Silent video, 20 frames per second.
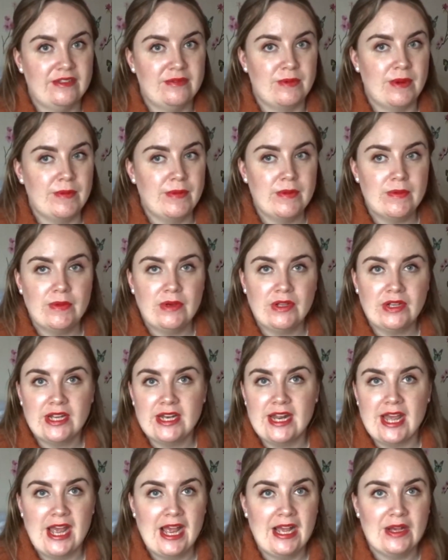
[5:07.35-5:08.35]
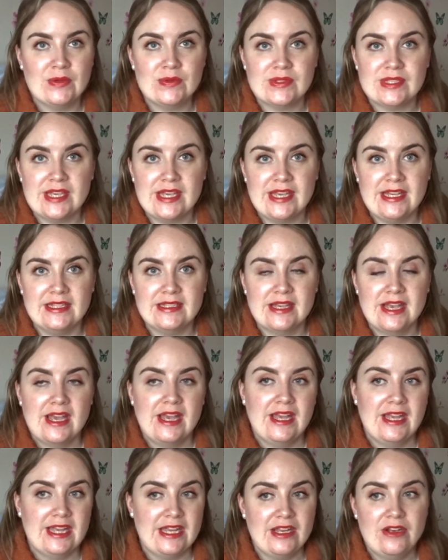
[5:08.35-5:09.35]
When we were looking at houses,
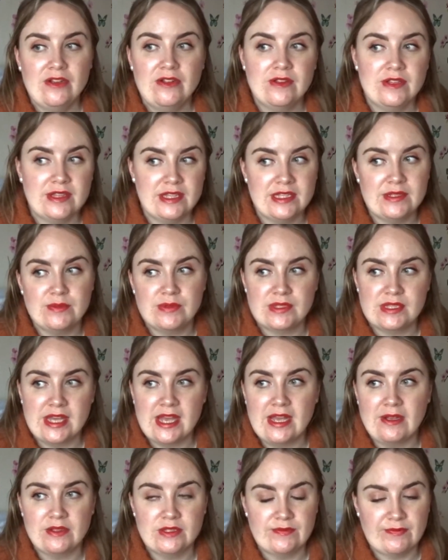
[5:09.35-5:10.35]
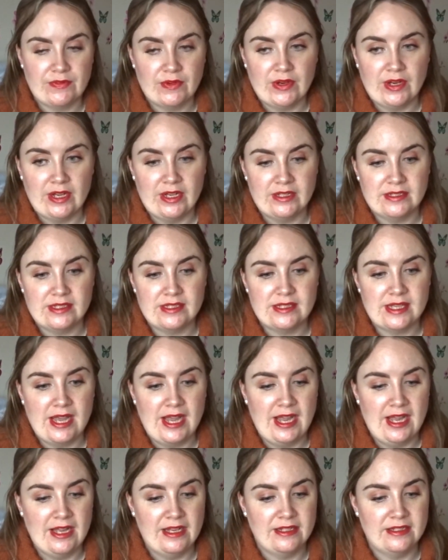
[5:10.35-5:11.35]
he knew that this was the house for us,
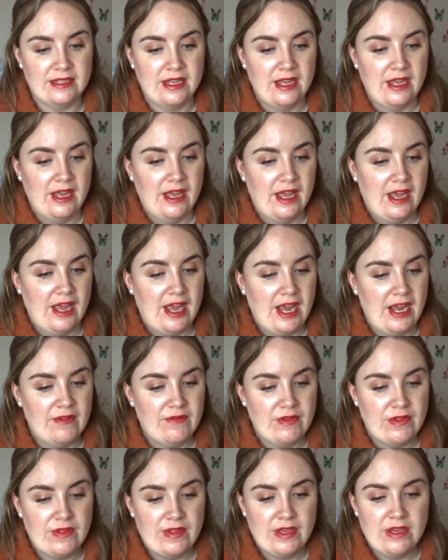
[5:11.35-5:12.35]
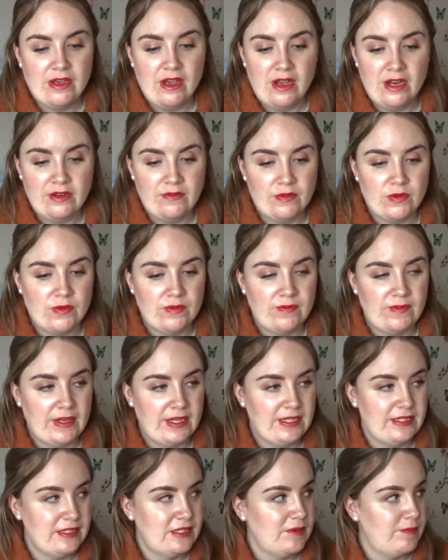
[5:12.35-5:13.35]
and everything kind of all fell
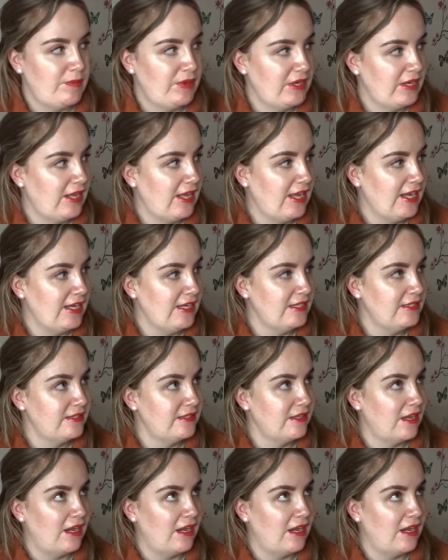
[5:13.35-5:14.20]
into place.